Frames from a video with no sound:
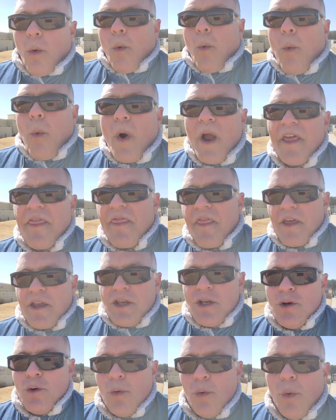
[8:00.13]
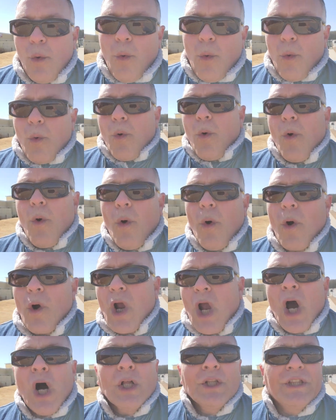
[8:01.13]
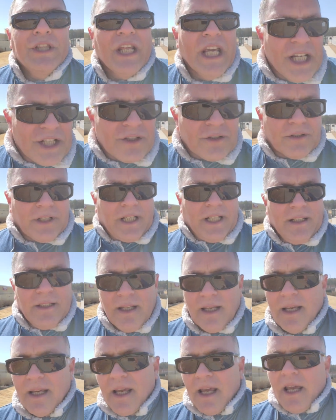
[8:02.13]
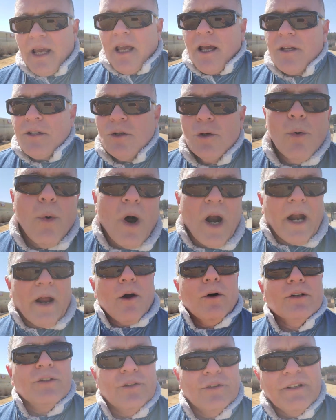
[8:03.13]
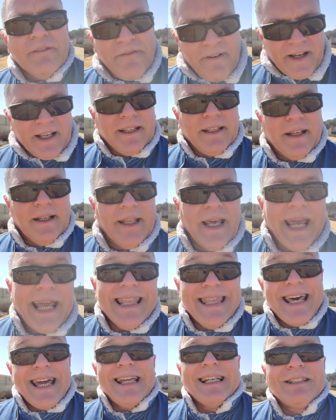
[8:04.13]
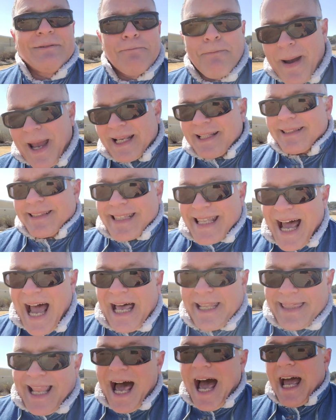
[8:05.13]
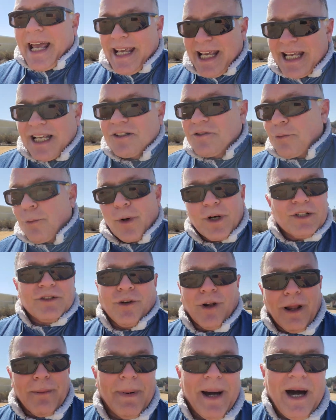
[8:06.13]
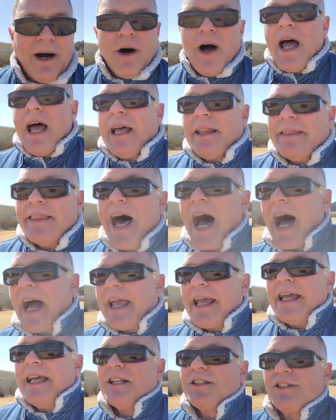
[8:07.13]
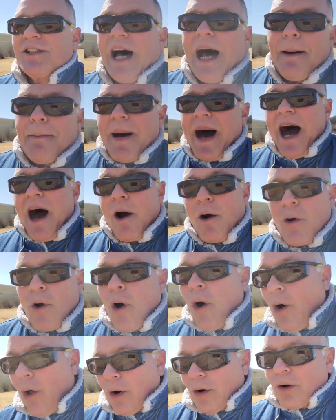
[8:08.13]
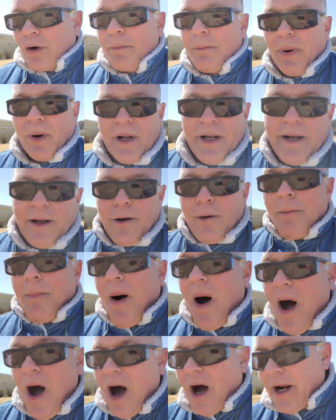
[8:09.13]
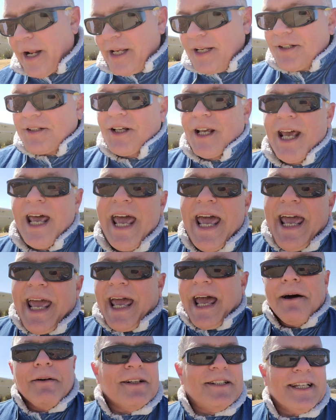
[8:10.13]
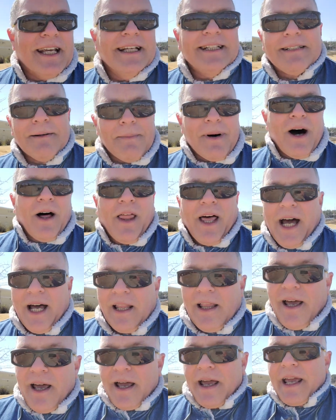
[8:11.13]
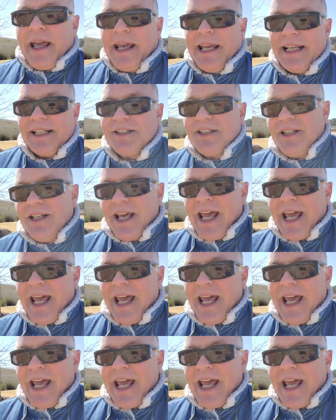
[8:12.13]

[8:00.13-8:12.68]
with you conditioning, you are going to defend it. And they expect that. That is what it's all about. That is about color, political parties. Everything is about that. It's